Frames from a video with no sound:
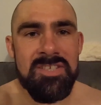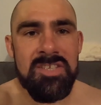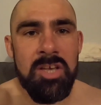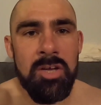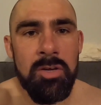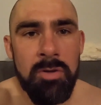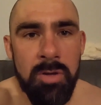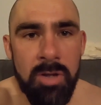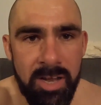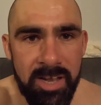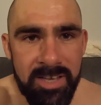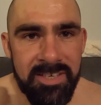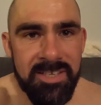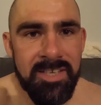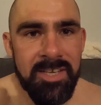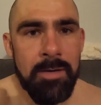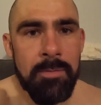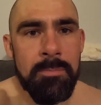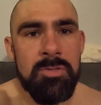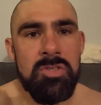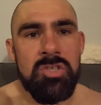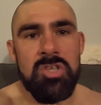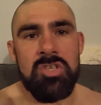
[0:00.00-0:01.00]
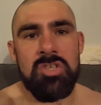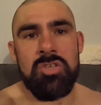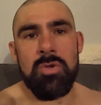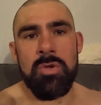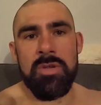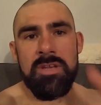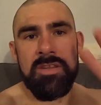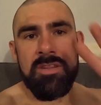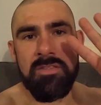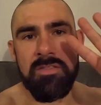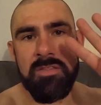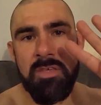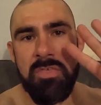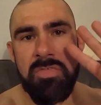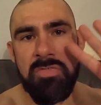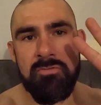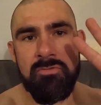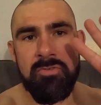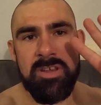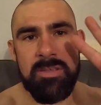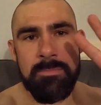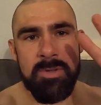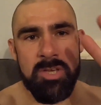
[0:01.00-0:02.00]
so I ended up just doing the
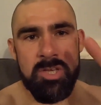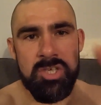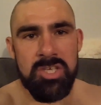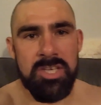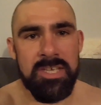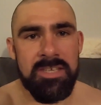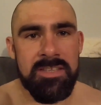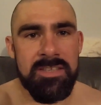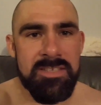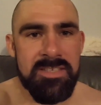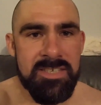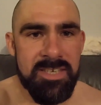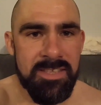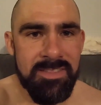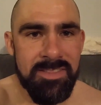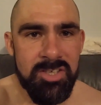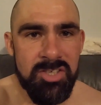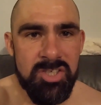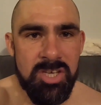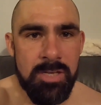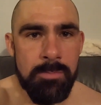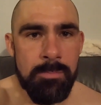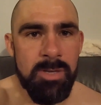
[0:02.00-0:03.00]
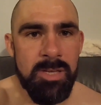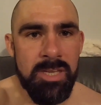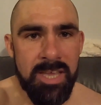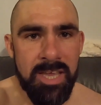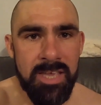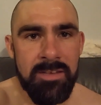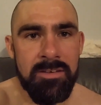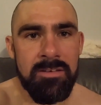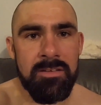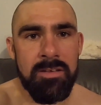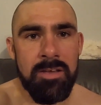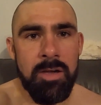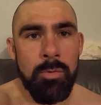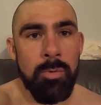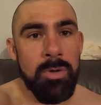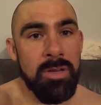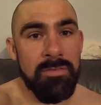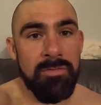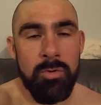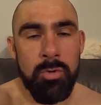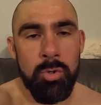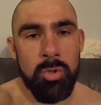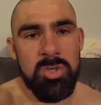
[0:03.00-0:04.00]
three machines in the gym in the end. I will
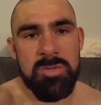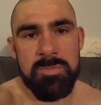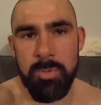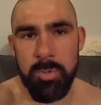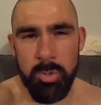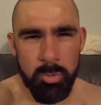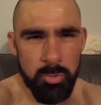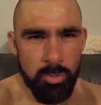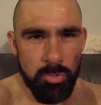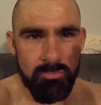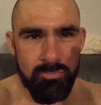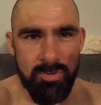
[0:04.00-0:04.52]
of course put all the